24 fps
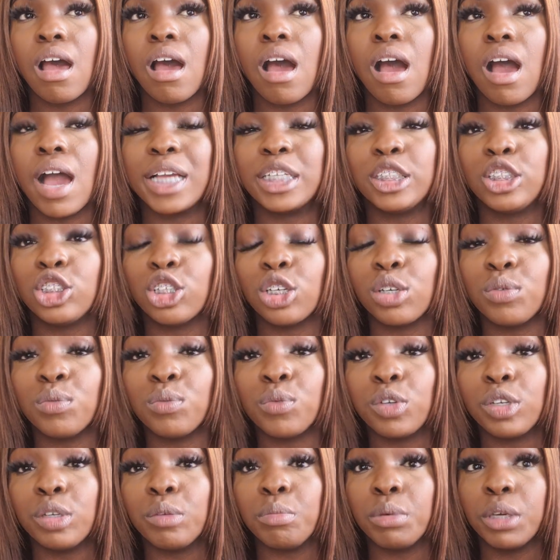I don't
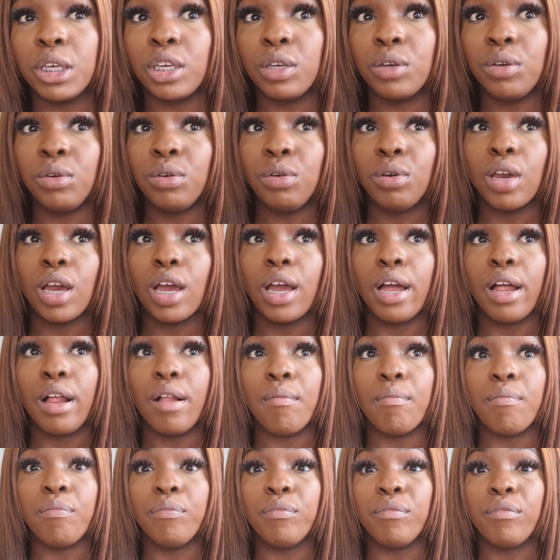want to be
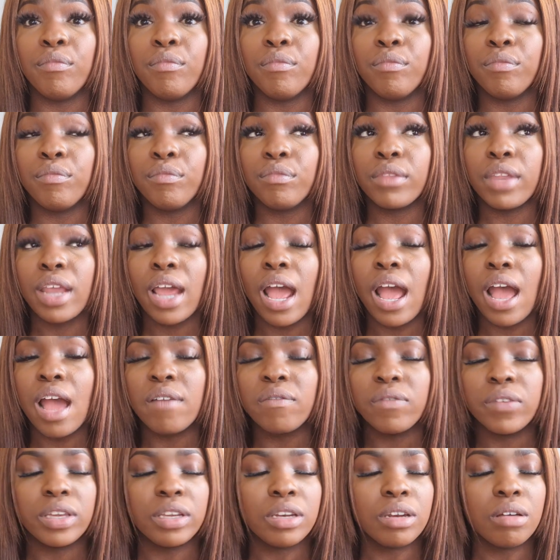
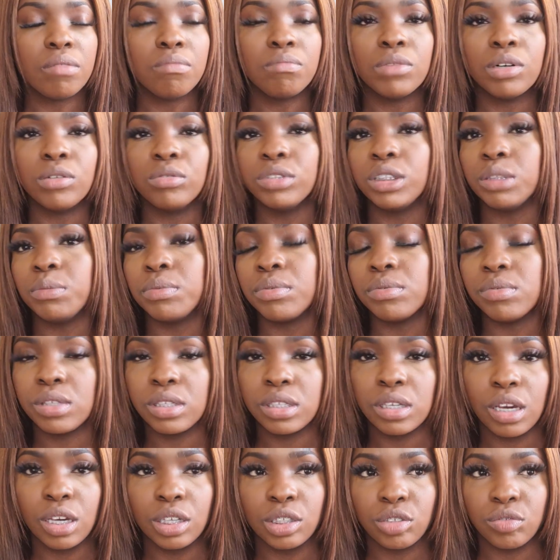having multiple
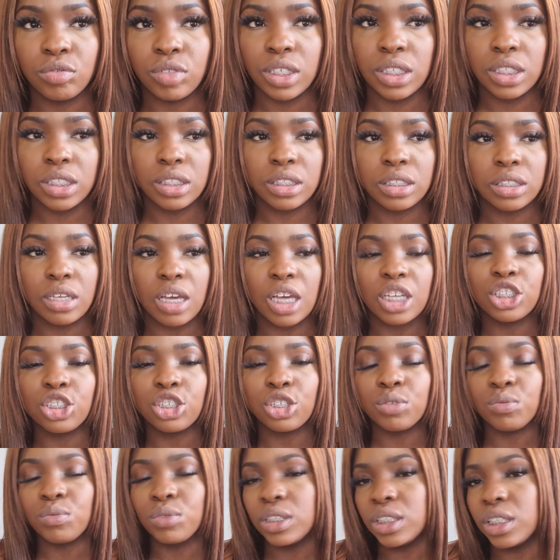surgeries. I
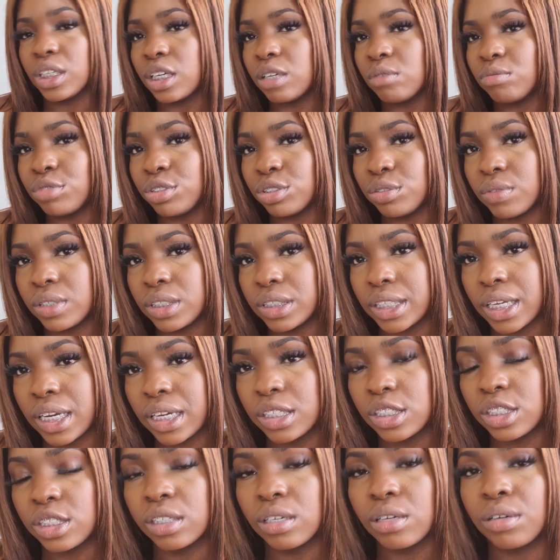don't want to keep doing
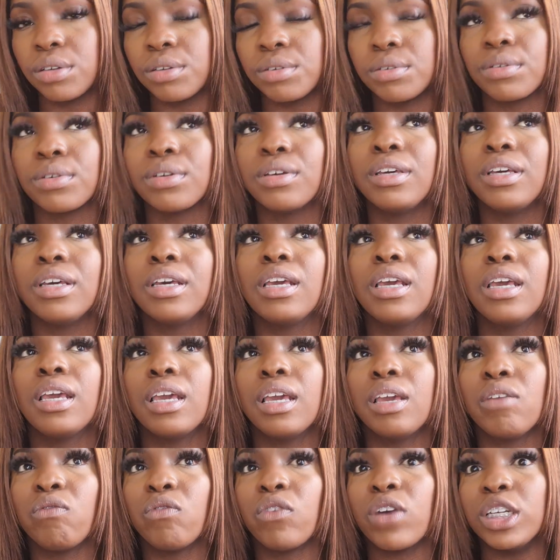that. So
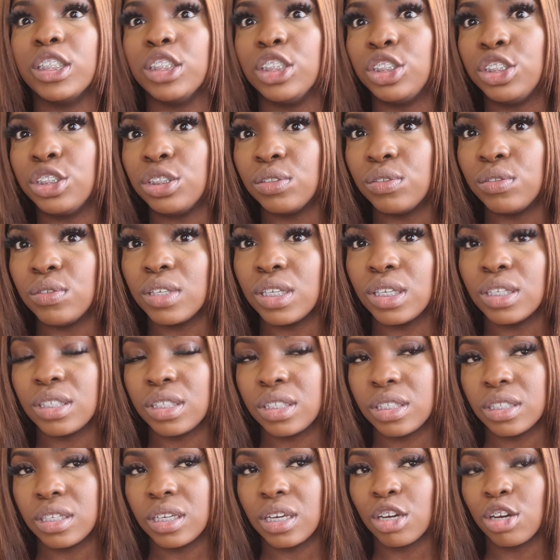if I do
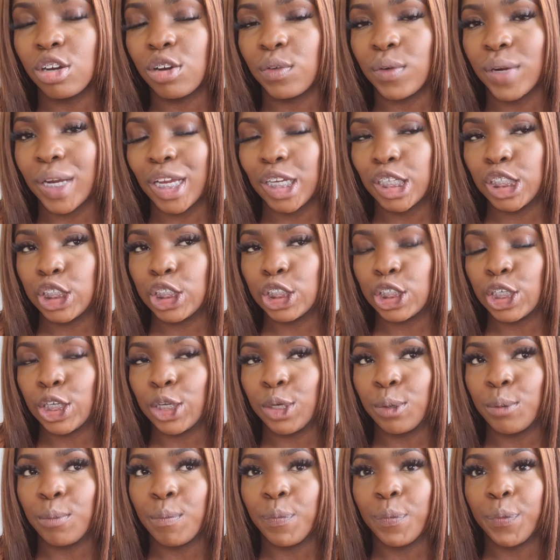this
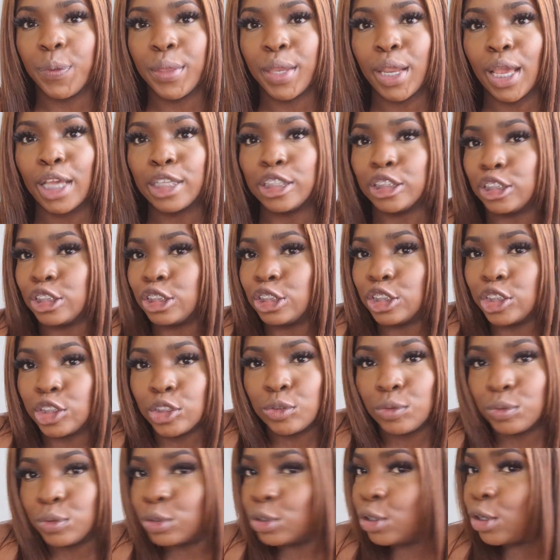correction and it's
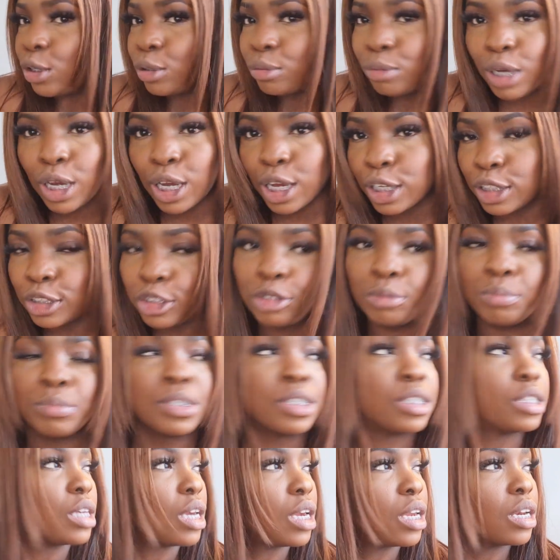still not
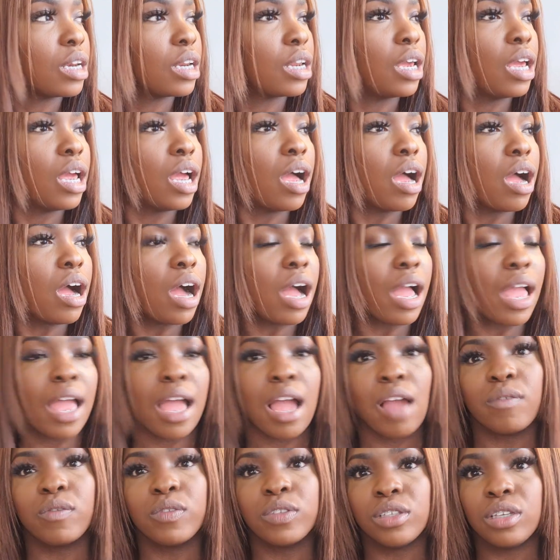100%, I
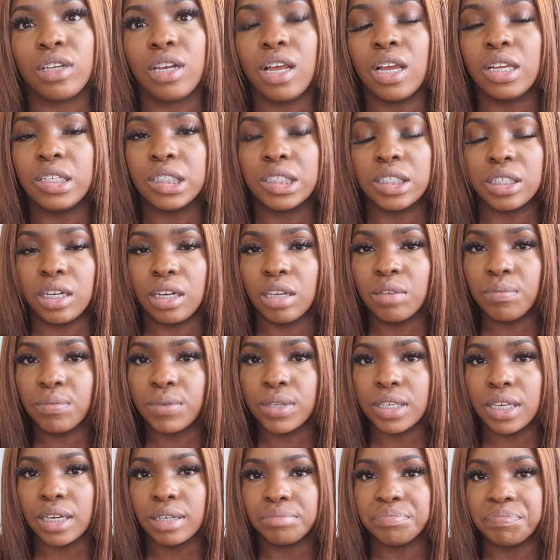have to learn to live
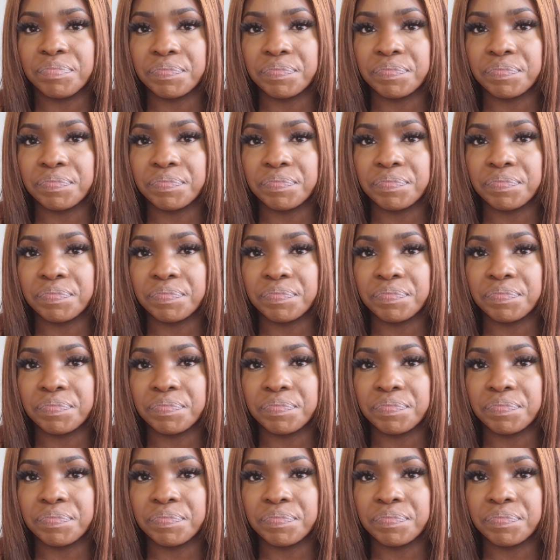with it.